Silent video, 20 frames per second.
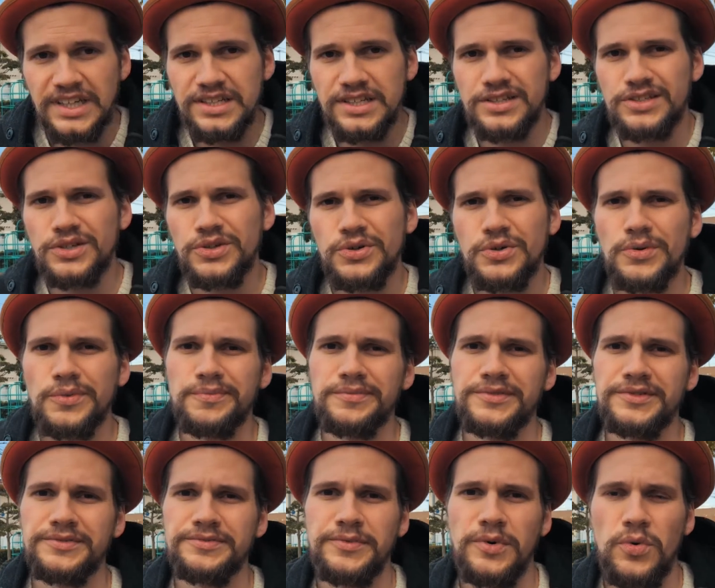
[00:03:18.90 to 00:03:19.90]
So
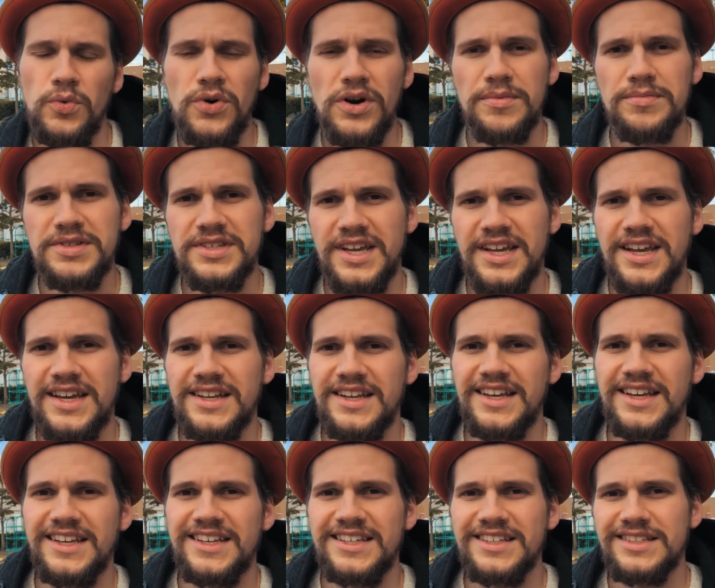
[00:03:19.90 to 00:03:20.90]
what I'm saying
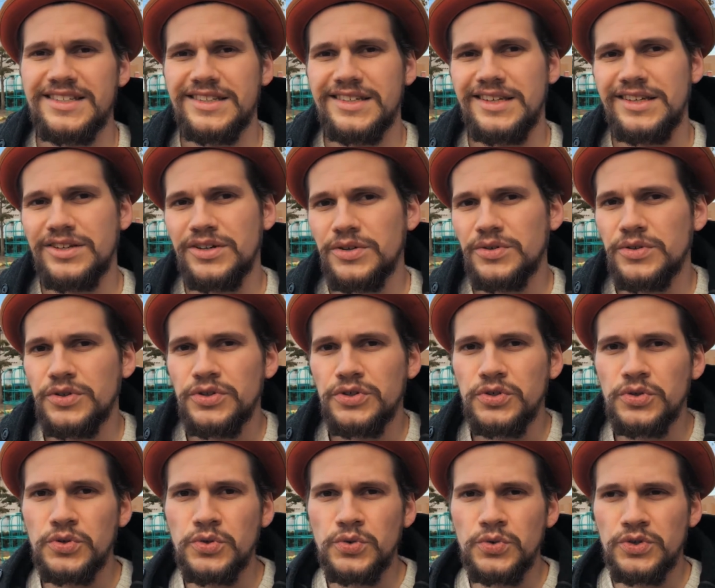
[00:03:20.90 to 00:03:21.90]
is, you know,
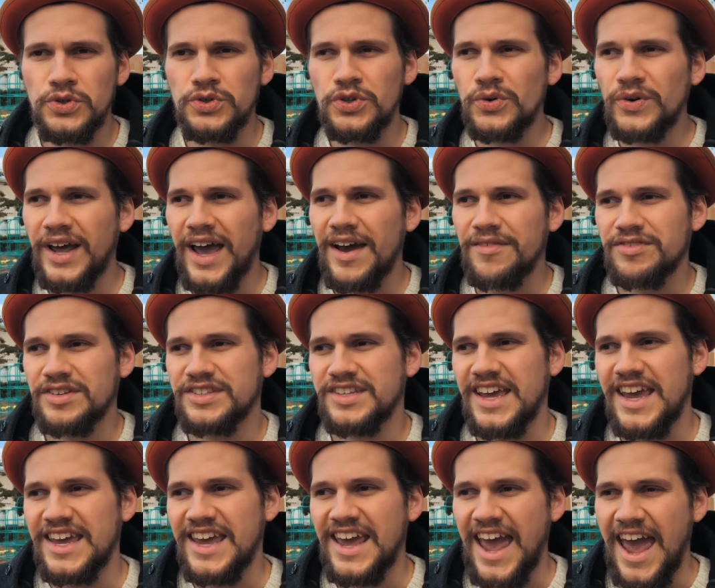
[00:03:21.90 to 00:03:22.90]
you, you don't have to
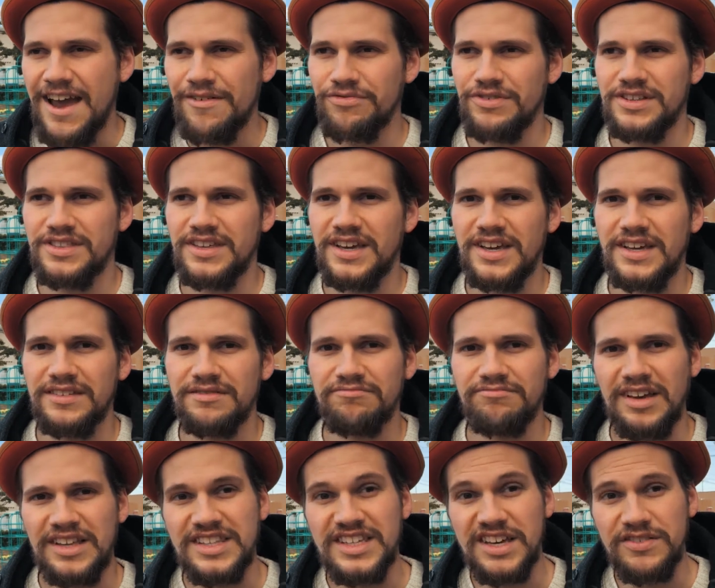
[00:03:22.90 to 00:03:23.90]
take everything
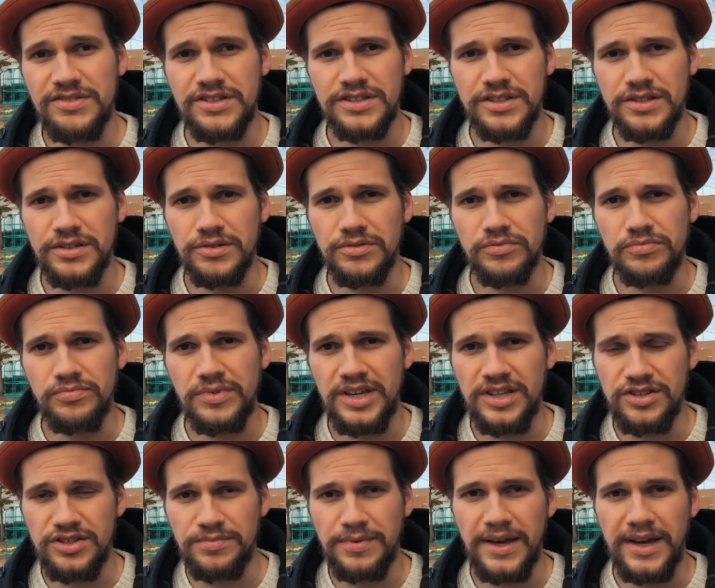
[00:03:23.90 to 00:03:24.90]
that's given to you in
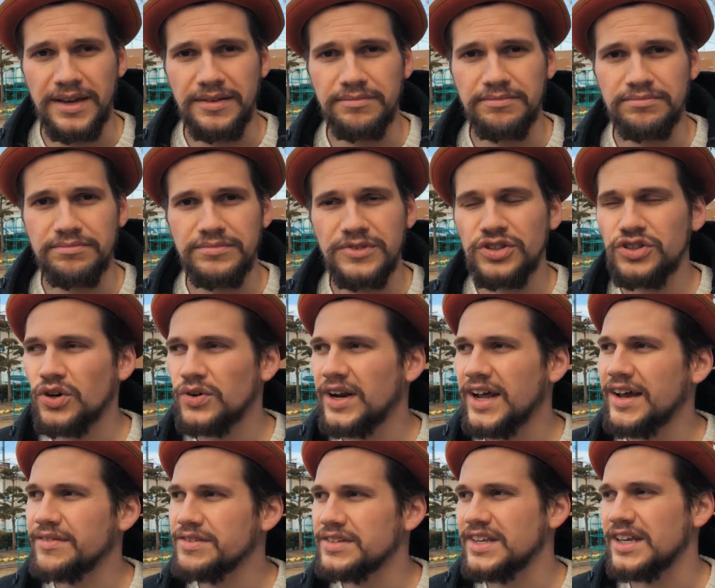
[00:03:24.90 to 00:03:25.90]
Japan. You don't
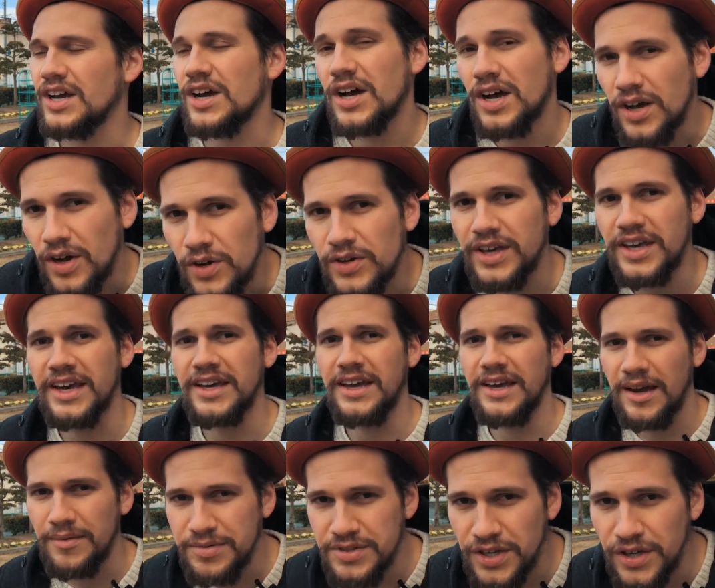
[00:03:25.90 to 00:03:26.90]
have to say, oh, okay,
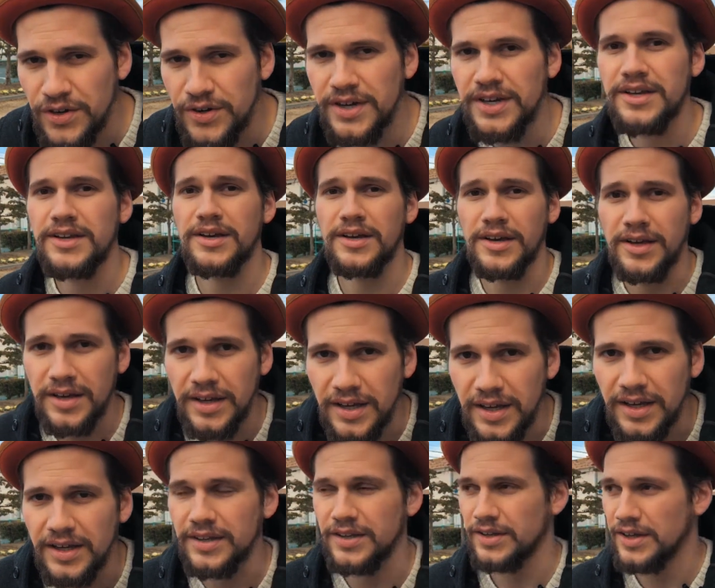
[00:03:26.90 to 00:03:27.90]
I'm sorry. Uh,
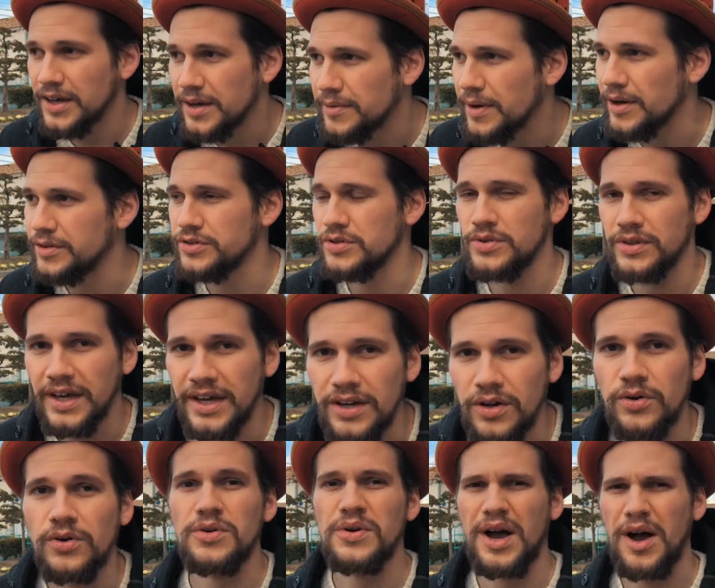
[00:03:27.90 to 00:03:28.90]
I, yep, I'll do that.
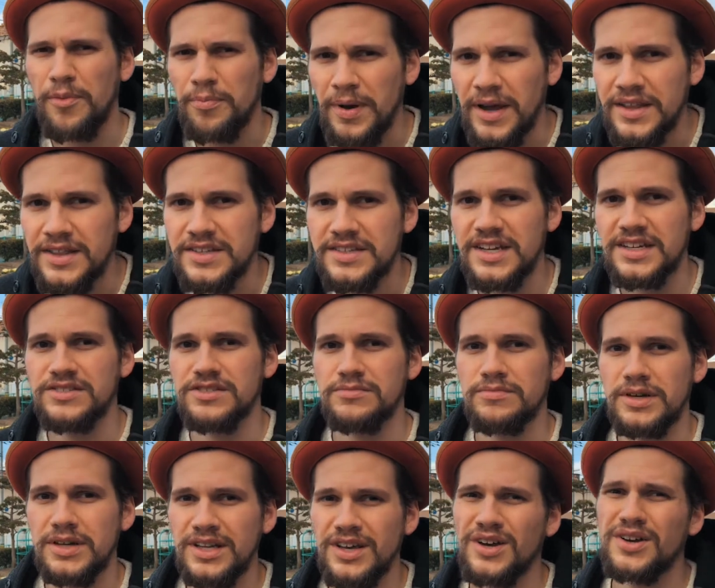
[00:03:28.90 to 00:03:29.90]
Oh, I'll pay this extra
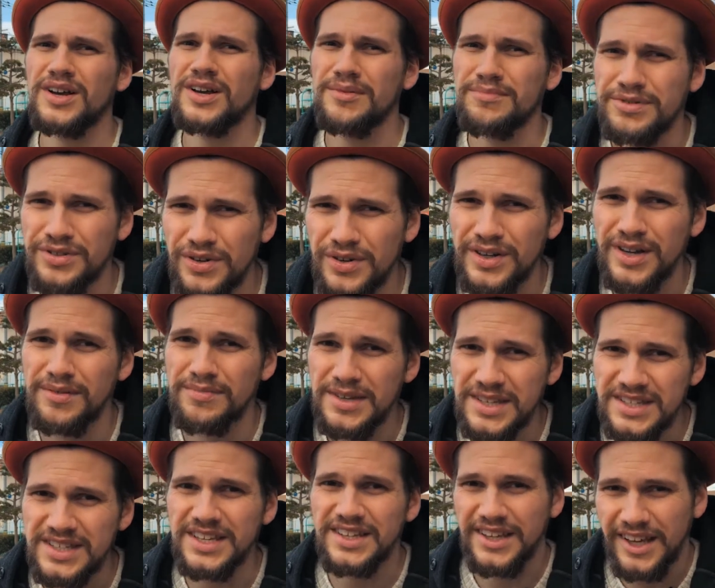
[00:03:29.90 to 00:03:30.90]
money. Oh, I'm sorry, I
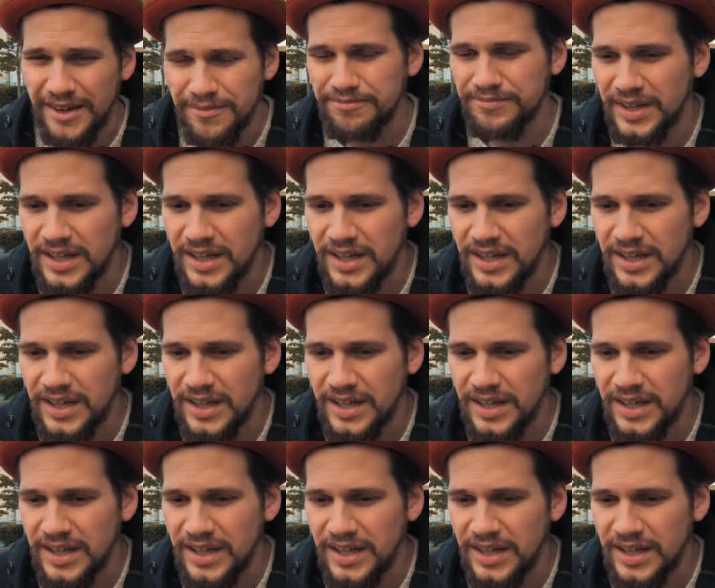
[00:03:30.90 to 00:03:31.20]
missed it. Yep.